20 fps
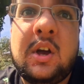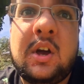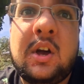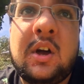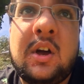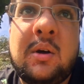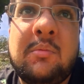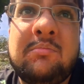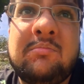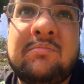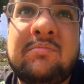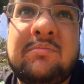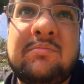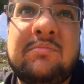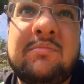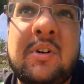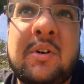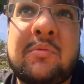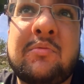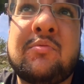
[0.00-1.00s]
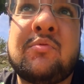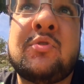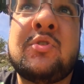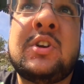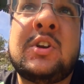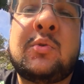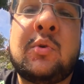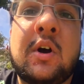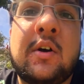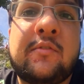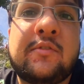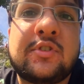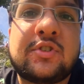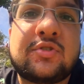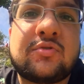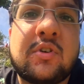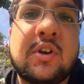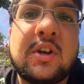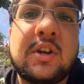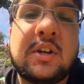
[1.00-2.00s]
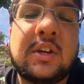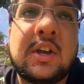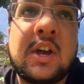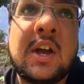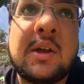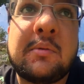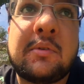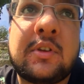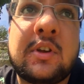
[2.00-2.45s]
a really quite frustrating game.